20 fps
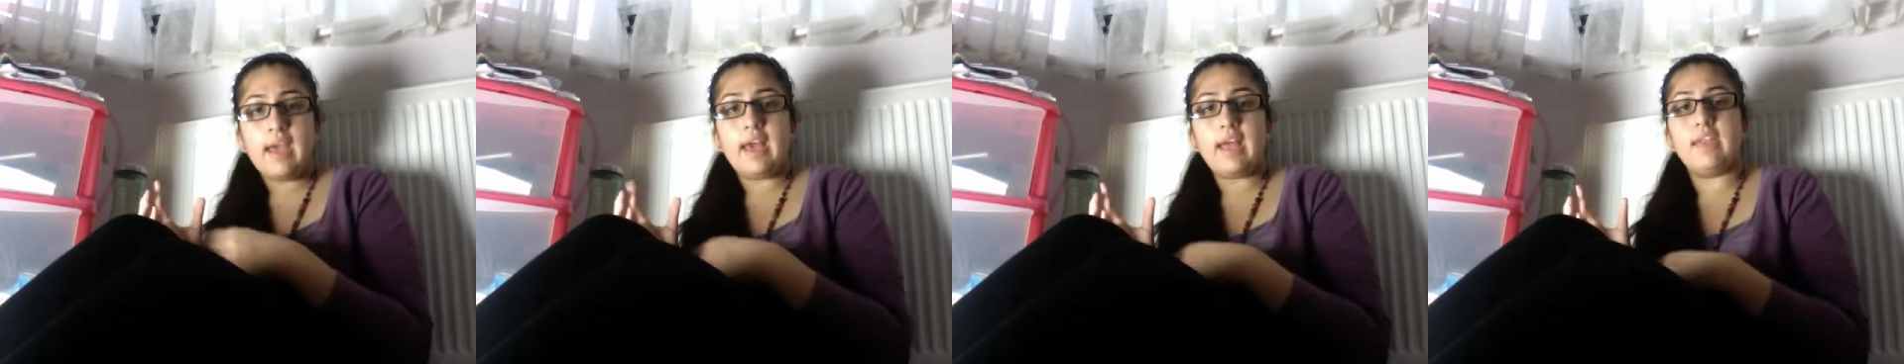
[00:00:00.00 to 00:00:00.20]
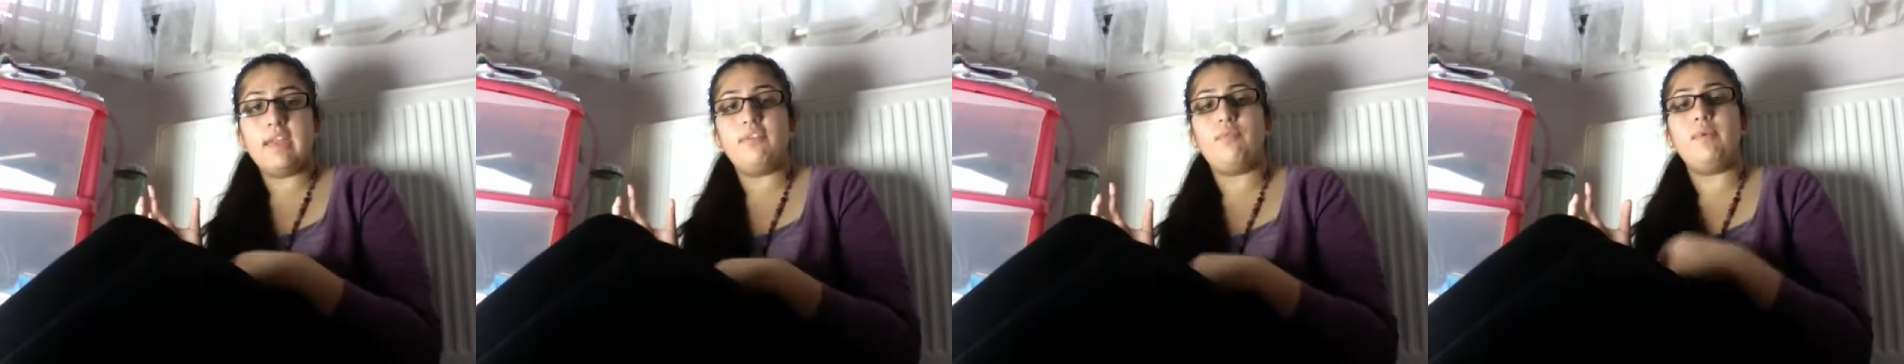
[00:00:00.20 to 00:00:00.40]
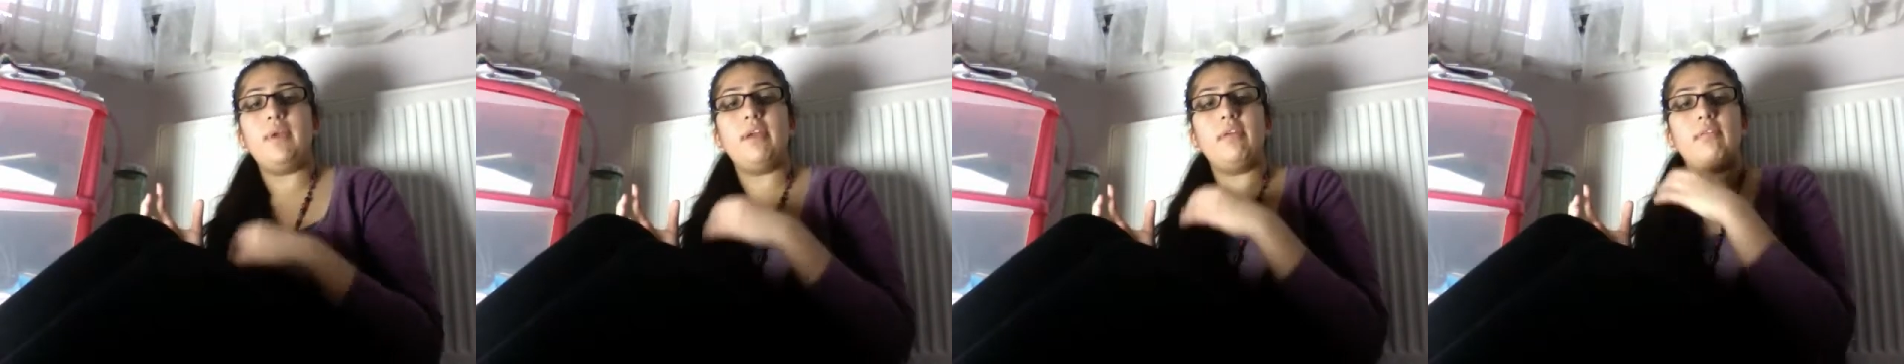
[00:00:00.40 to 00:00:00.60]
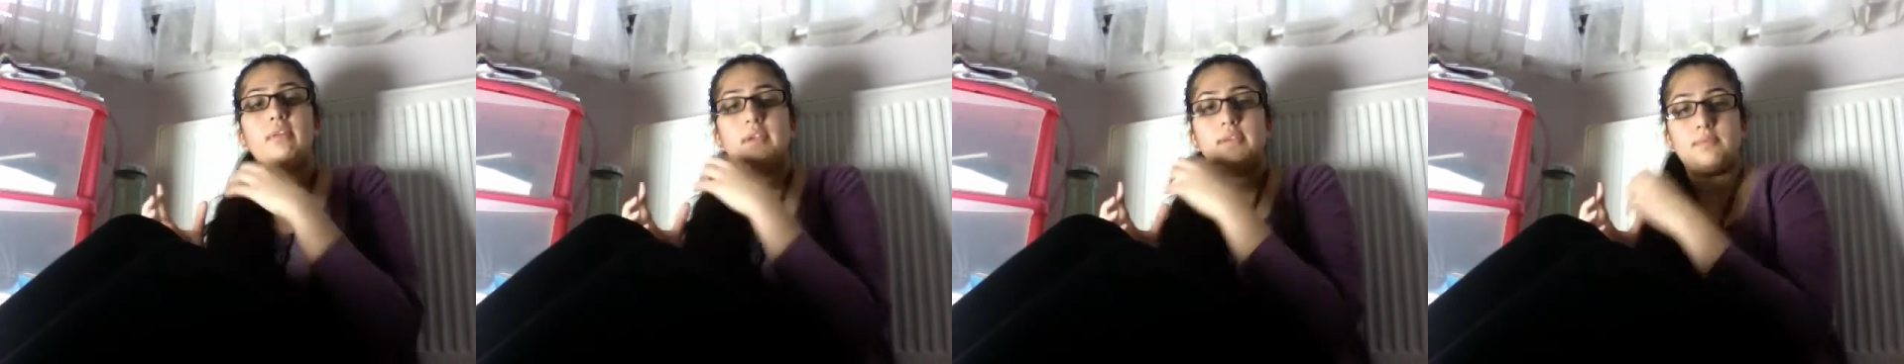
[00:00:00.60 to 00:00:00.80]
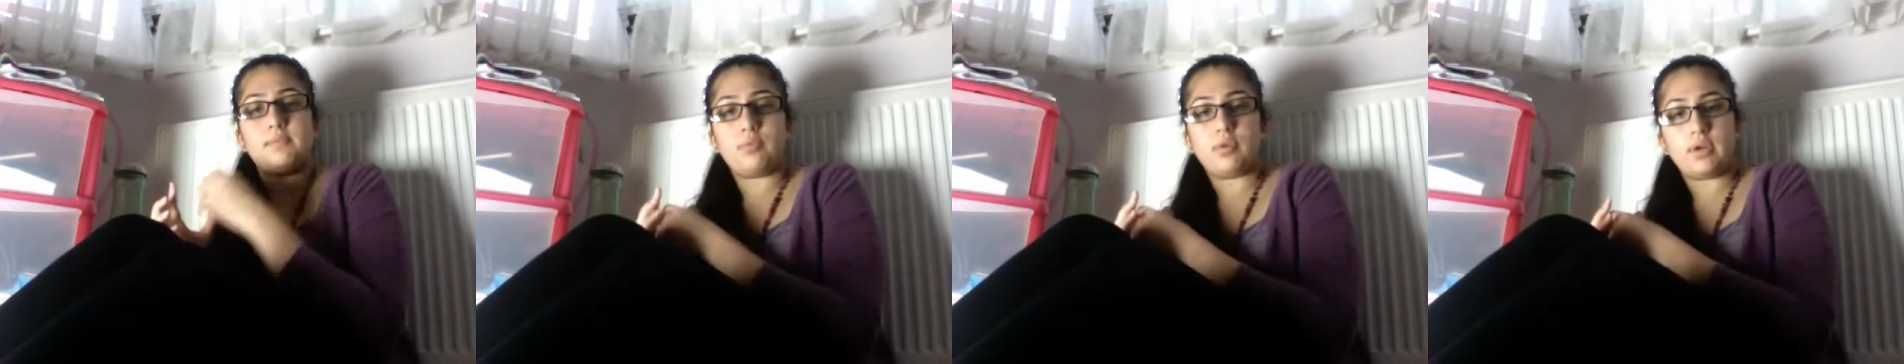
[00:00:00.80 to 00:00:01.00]
And if we
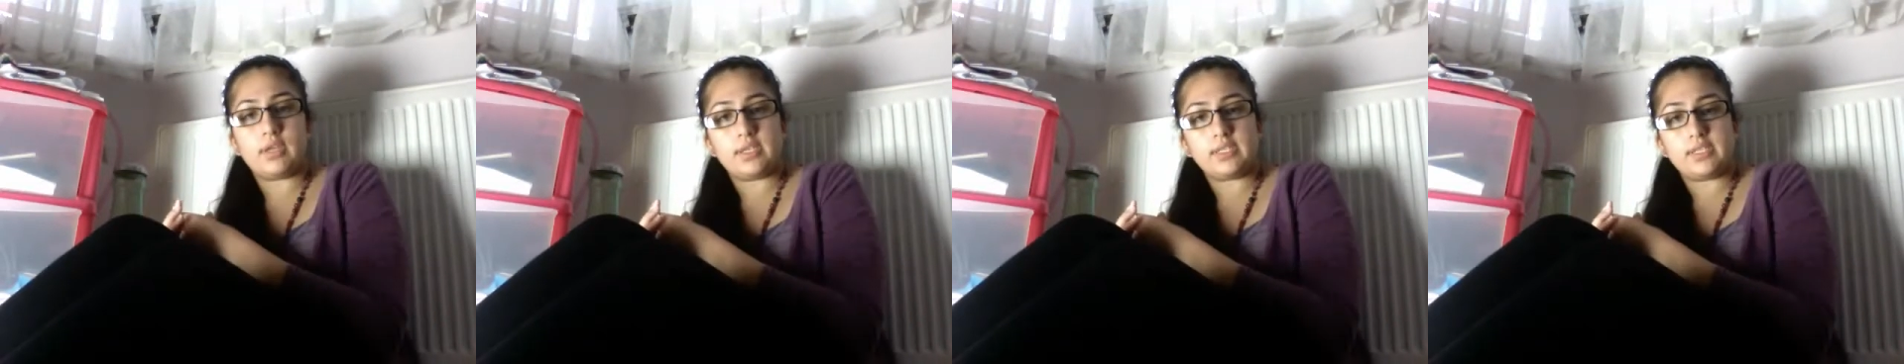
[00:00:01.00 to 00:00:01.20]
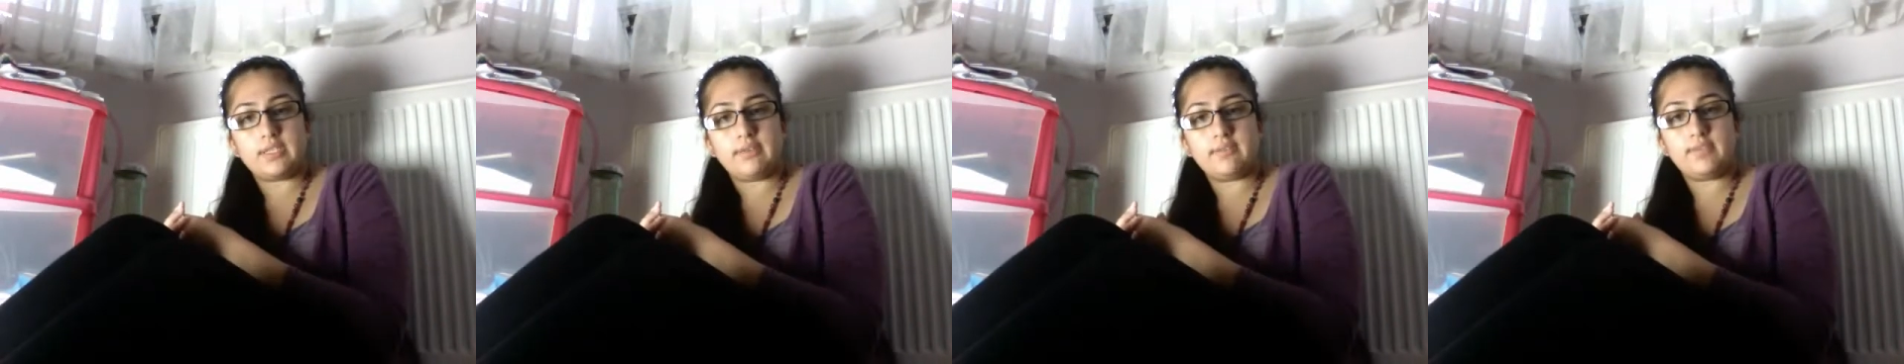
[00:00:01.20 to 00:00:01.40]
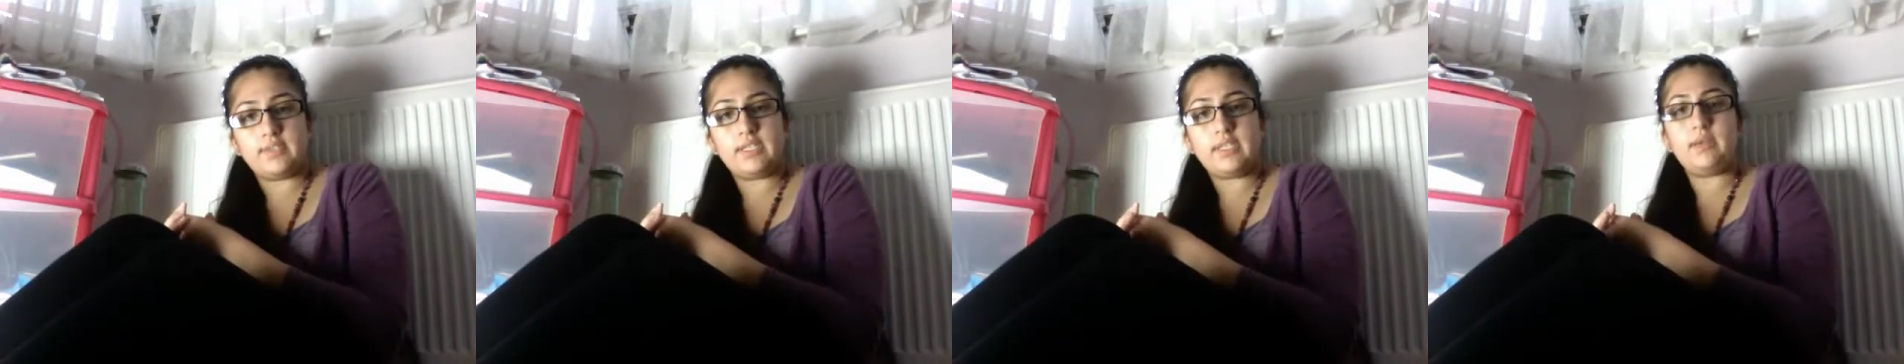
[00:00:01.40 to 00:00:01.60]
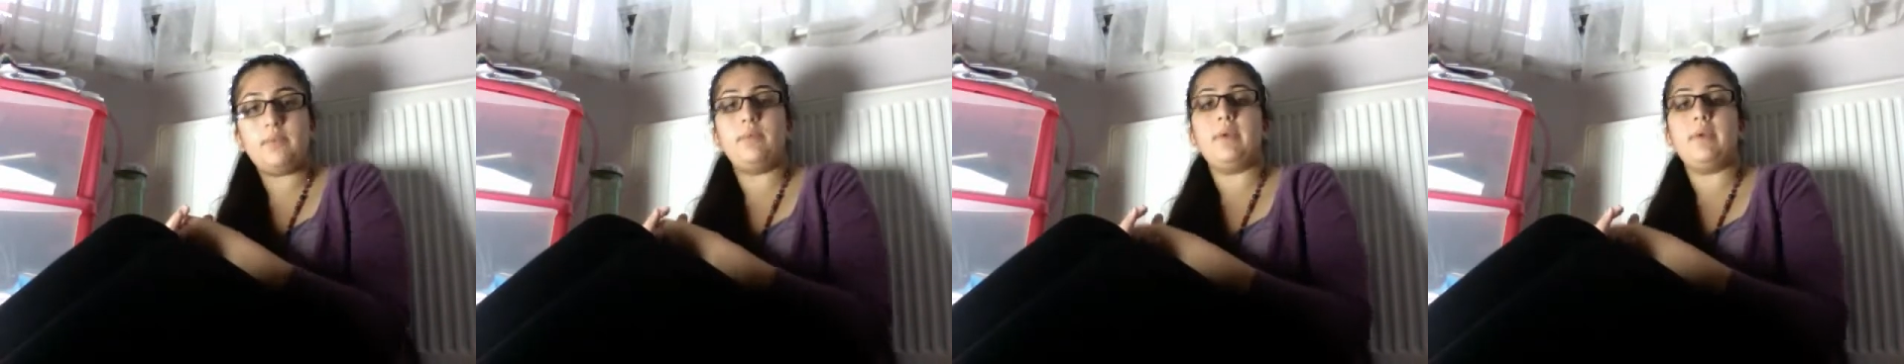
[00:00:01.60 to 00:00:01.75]
increase productivity,